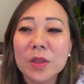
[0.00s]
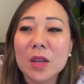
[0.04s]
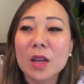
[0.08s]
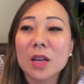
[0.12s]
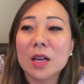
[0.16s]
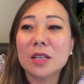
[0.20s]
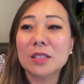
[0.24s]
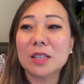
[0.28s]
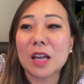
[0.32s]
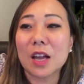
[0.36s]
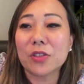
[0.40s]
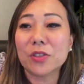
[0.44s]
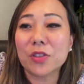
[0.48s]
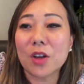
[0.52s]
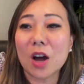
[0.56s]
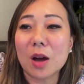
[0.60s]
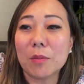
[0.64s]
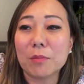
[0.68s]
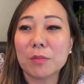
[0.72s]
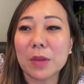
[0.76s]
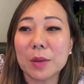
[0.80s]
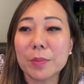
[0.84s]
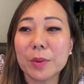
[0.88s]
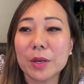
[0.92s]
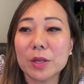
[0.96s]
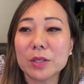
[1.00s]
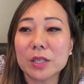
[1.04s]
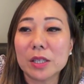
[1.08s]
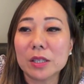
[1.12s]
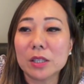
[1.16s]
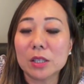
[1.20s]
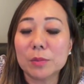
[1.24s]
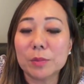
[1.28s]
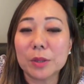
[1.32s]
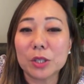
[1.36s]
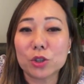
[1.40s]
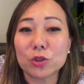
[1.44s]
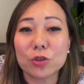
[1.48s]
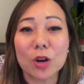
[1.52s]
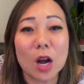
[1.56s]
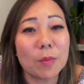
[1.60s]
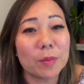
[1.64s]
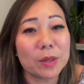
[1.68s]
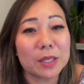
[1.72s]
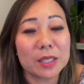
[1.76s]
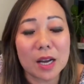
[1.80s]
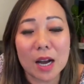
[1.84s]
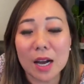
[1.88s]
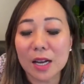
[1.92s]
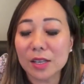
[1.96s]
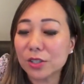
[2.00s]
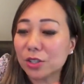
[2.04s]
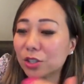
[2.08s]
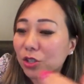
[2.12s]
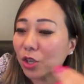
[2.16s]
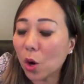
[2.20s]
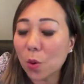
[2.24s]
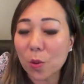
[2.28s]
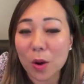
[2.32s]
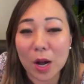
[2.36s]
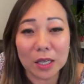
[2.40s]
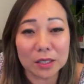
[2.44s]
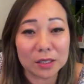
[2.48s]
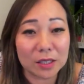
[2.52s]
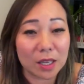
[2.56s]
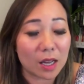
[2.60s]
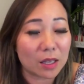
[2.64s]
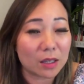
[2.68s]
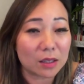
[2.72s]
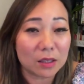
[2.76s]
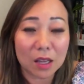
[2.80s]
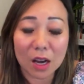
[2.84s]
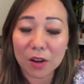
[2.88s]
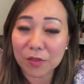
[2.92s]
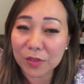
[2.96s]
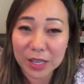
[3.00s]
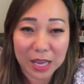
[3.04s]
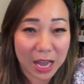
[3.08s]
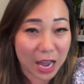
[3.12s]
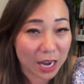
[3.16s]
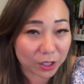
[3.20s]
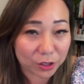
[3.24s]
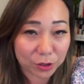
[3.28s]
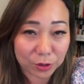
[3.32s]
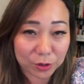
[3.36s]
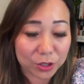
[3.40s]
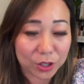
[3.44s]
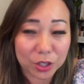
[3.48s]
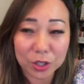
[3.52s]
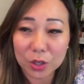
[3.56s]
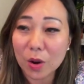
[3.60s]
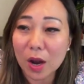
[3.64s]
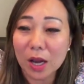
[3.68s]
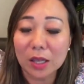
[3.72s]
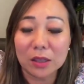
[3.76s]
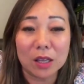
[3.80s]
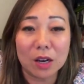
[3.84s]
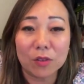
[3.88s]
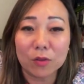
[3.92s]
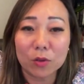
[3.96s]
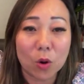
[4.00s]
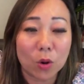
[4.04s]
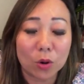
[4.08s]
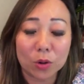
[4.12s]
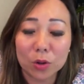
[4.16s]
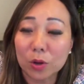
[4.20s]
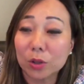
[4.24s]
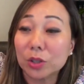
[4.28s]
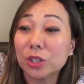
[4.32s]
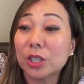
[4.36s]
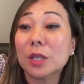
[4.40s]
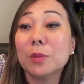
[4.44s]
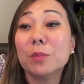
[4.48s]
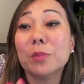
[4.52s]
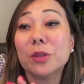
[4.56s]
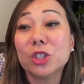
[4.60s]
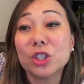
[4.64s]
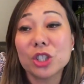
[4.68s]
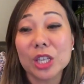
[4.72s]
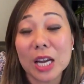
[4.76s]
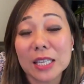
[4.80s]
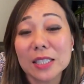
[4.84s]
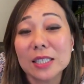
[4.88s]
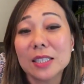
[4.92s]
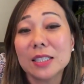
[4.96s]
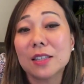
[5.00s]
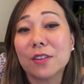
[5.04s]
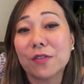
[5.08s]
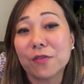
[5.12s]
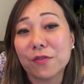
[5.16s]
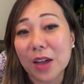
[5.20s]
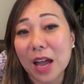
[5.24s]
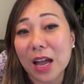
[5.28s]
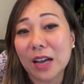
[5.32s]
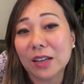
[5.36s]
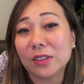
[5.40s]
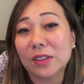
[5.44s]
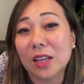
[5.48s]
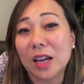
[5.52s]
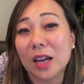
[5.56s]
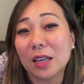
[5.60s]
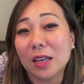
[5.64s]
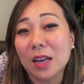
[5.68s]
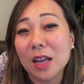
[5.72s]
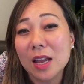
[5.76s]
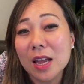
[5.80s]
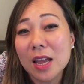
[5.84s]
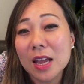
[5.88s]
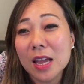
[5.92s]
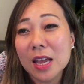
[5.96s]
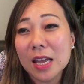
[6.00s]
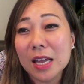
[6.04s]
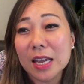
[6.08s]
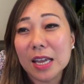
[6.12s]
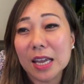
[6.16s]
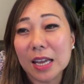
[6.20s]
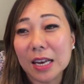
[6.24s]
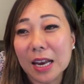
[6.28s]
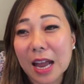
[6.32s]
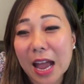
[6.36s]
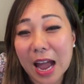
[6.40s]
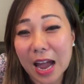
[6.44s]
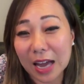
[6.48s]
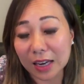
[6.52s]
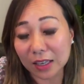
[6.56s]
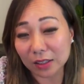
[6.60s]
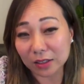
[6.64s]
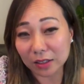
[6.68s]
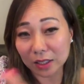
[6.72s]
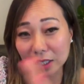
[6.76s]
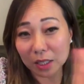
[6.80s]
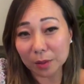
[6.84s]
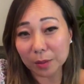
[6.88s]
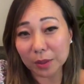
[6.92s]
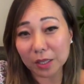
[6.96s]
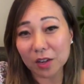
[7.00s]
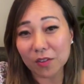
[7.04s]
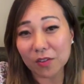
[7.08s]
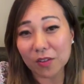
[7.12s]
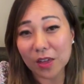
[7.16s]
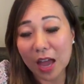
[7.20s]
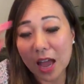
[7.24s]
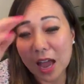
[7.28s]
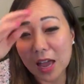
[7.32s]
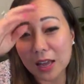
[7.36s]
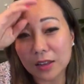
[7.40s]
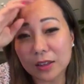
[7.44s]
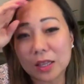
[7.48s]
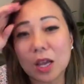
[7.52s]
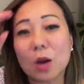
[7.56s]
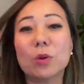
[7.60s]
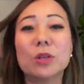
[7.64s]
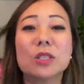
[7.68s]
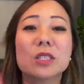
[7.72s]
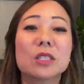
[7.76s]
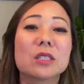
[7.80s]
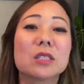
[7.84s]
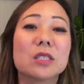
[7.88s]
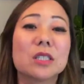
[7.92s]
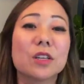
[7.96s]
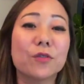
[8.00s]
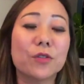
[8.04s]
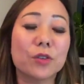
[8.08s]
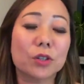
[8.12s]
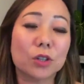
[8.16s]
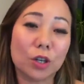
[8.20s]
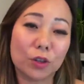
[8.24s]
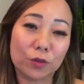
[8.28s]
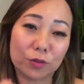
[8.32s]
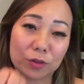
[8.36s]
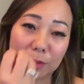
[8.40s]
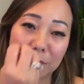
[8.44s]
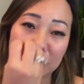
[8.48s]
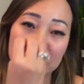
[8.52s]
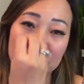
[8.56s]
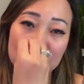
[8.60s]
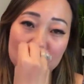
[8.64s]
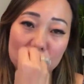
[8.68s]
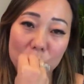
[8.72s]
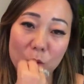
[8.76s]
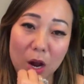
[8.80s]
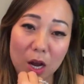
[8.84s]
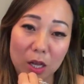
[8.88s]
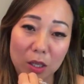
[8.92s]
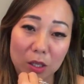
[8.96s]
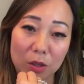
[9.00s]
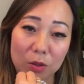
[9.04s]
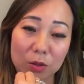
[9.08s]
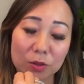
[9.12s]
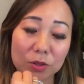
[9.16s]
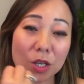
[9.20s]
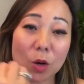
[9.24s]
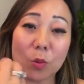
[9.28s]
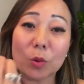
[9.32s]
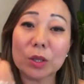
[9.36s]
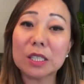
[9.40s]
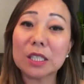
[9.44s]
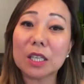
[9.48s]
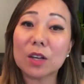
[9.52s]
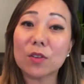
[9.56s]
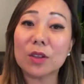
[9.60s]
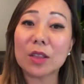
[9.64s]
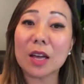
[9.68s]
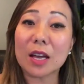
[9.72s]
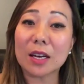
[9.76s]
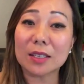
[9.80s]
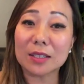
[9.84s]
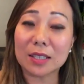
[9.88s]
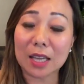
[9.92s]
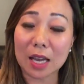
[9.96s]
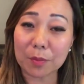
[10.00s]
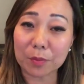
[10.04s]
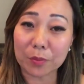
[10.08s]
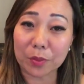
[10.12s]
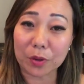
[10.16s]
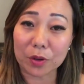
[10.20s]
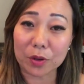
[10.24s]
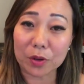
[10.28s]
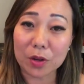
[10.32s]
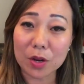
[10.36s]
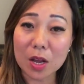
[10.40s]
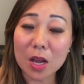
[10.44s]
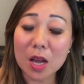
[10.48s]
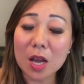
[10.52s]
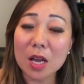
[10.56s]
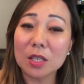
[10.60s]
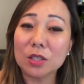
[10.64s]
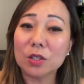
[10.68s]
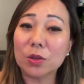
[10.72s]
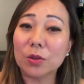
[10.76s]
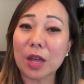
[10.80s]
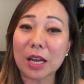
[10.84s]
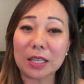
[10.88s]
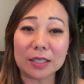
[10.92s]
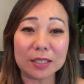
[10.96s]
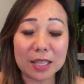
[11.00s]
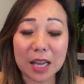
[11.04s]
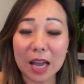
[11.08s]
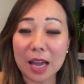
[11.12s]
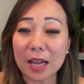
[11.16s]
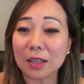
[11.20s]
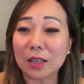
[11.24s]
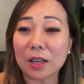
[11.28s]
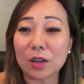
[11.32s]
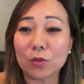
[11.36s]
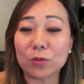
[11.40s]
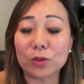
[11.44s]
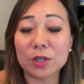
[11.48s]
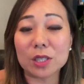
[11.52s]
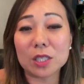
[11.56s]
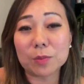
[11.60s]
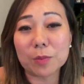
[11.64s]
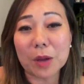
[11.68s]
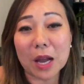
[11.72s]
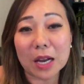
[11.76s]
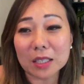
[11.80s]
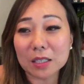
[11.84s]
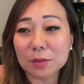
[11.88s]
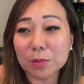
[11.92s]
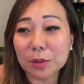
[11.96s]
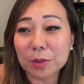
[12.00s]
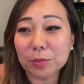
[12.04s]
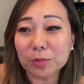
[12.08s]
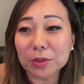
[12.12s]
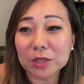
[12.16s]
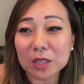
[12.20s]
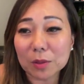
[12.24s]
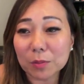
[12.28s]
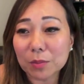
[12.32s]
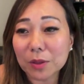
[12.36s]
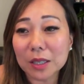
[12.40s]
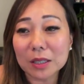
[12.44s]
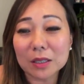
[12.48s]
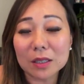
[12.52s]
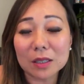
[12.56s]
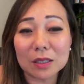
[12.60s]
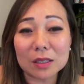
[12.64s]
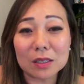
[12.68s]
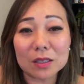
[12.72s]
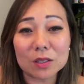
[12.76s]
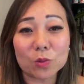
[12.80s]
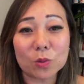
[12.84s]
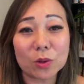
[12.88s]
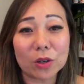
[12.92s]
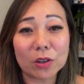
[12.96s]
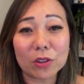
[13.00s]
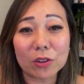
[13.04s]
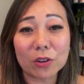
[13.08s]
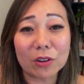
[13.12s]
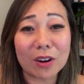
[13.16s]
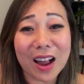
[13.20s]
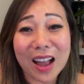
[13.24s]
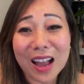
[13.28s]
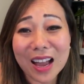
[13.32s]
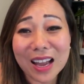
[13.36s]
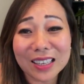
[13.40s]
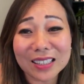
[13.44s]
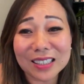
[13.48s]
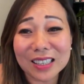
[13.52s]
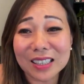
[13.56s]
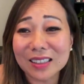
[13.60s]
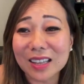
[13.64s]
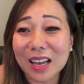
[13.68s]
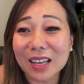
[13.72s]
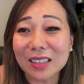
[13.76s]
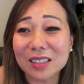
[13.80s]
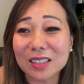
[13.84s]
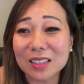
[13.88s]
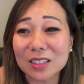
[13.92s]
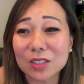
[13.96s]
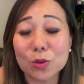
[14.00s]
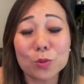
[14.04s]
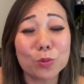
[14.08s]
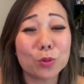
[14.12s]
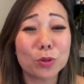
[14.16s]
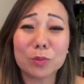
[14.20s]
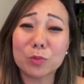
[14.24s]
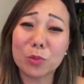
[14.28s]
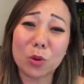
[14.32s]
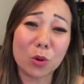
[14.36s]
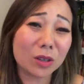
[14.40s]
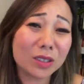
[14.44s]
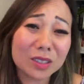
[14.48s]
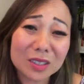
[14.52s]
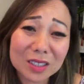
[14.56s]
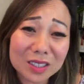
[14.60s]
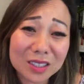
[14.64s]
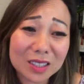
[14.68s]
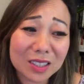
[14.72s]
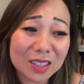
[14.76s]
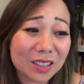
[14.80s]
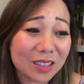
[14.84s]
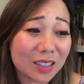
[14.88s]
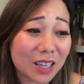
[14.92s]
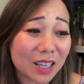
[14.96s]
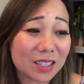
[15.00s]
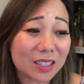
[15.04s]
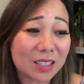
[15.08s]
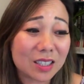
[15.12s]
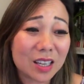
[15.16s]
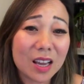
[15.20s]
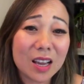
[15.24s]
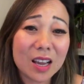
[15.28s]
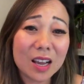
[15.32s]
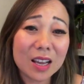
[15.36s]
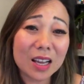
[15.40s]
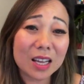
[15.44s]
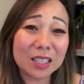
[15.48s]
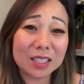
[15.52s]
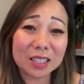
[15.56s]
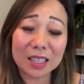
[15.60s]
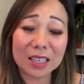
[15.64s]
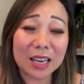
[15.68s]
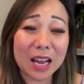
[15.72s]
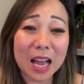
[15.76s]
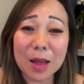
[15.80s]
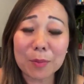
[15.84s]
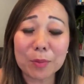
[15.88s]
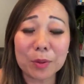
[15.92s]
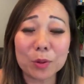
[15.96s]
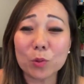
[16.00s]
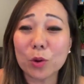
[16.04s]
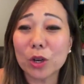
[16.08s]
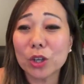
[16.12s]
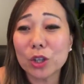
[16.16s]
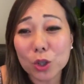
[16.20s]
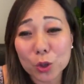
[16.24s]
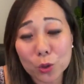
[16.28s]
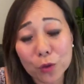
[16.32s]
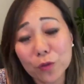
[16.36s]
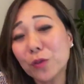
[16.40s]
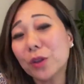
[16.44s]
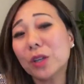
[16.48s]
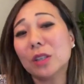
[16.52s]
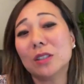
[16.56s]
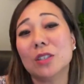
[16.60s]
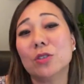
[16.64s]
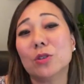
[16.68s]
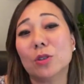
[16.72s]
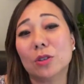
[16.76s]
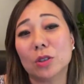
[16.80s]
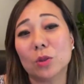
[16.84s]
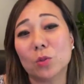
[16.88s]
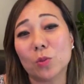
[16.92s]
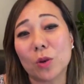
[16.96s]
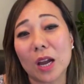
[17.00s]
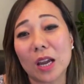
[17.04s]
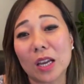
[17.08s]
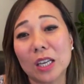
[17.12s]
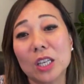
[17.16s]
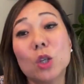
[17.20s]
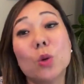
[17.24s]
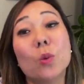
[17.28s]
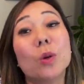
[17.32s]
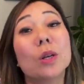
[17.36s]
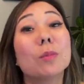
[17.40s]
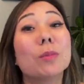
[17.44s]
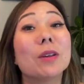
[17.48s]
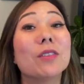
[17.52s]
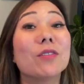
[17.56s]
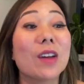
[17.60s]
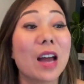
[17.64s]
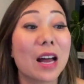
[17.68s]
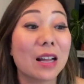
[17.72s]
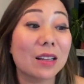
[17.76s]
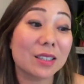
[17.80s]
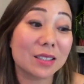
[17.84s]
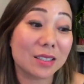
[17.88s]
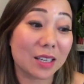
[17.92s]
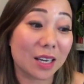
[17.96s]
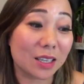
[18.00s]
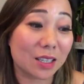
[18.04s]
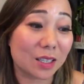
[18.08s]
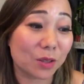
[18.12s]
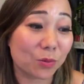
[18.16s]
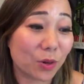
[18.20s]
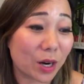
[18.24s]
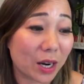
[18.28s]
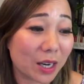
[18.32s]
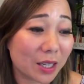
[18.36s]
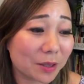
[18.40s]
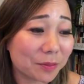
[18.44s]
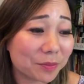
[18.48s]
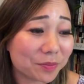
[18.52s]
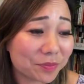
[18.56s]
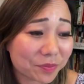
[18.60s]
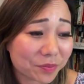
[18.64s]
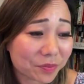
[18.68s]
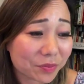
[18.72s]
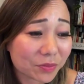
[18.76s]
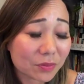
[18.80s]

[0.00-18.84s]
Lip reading: Because I thought maybe it's a little bit dramatized. So well done. Love the actors. I love Kong Hyo-jin. But just the fact that it had a little bit of that was difficult for me to swallow. So I want to give you that example. So that said, respect people's opinions where they're at. And that's super important. It's going to happen when you feel a certain way and you want to be validated, right?